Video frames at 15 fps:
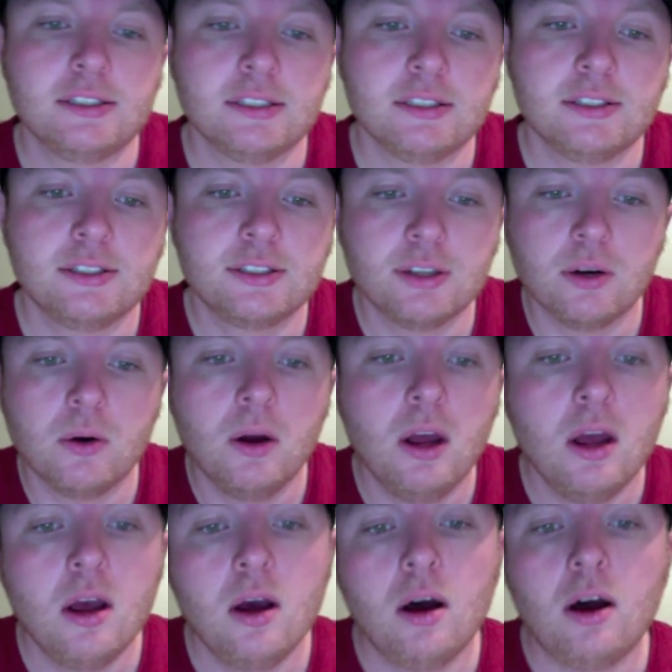So
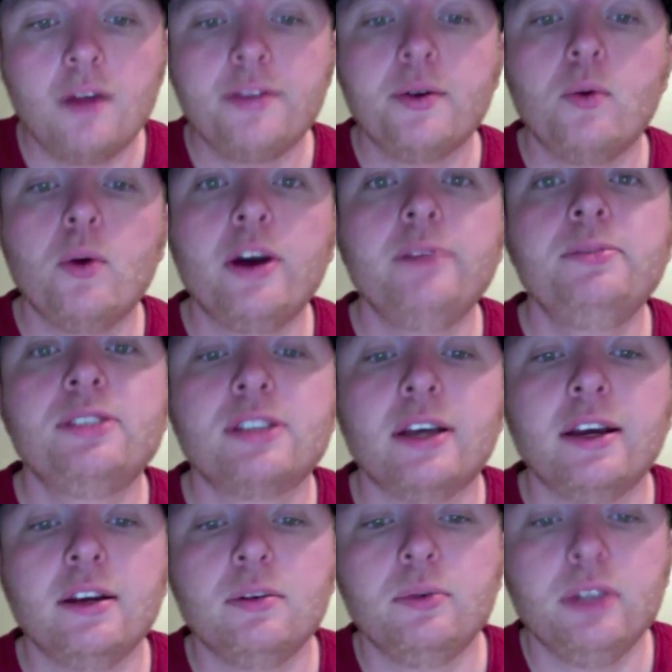on the
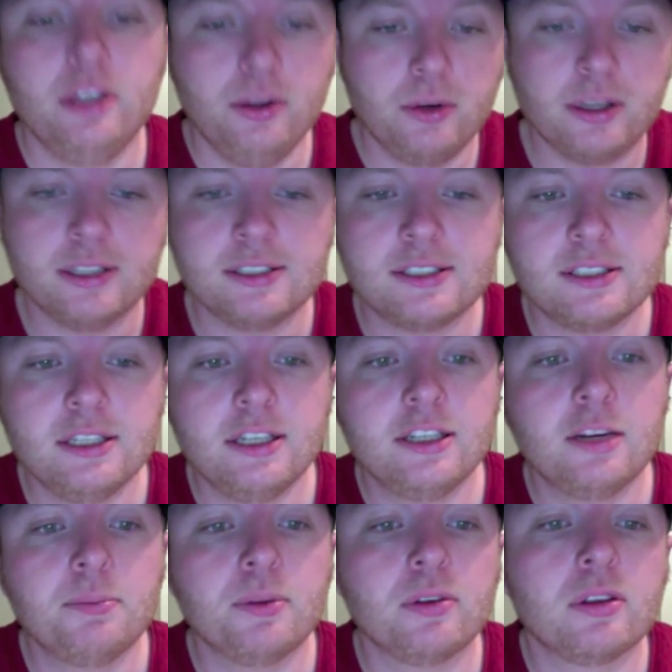website, you can see
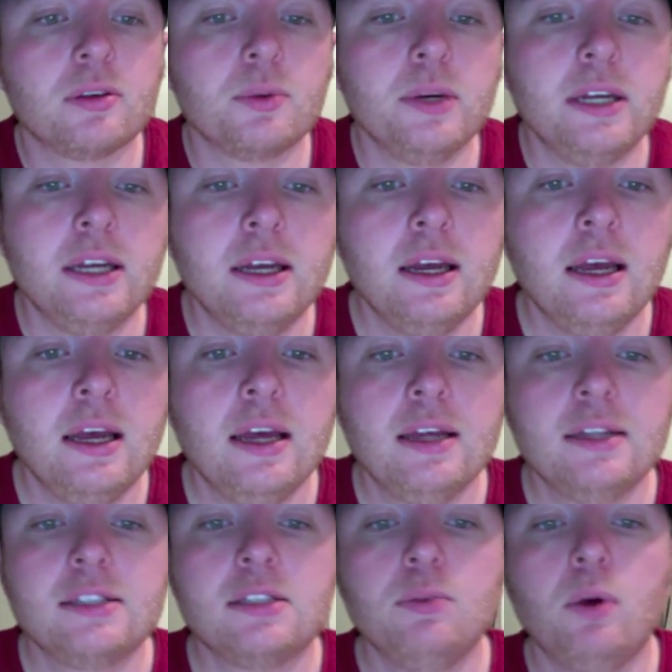number 3,
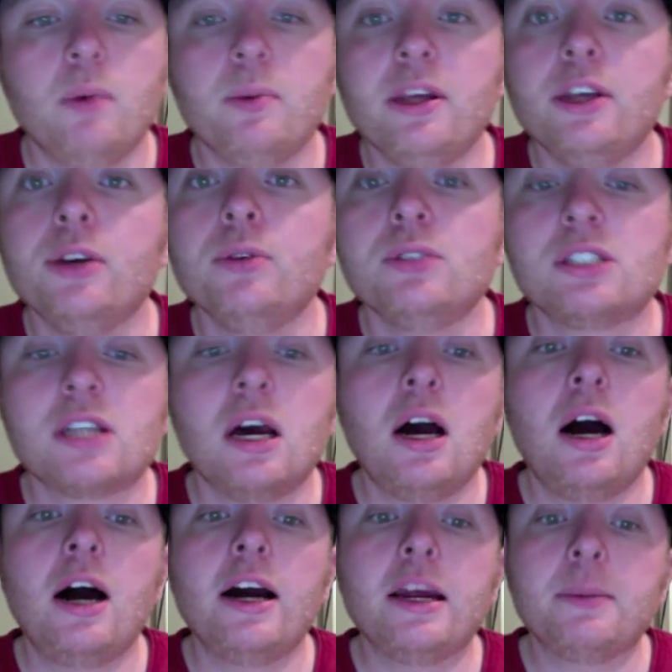when we use
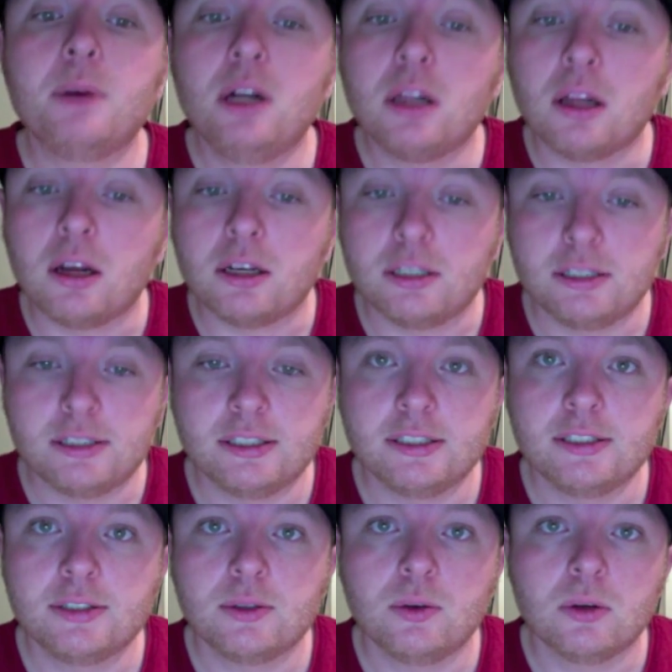time
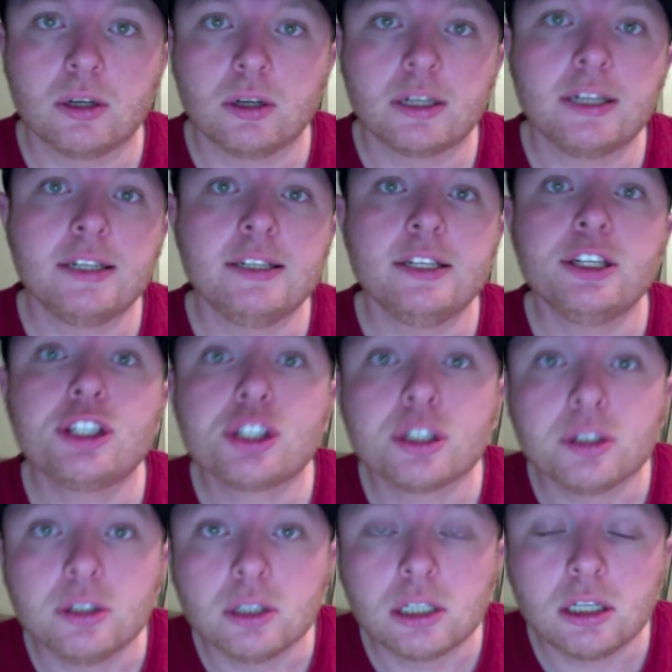clauses or
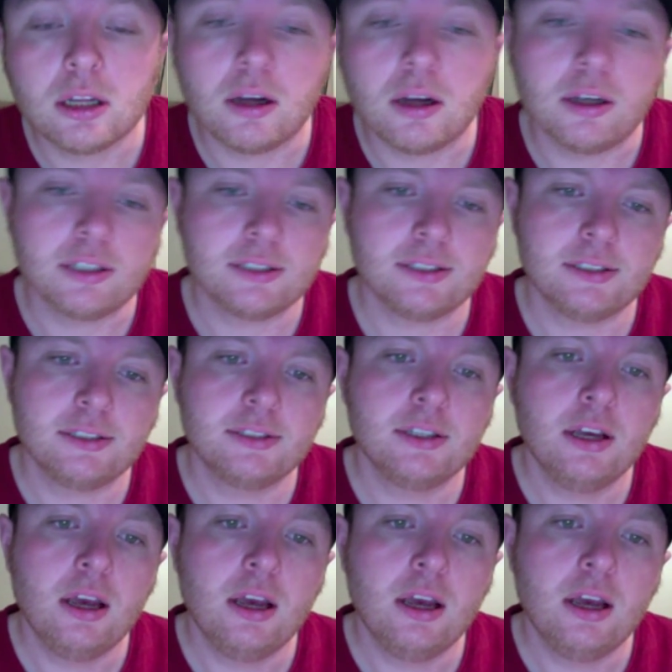conditional clauses.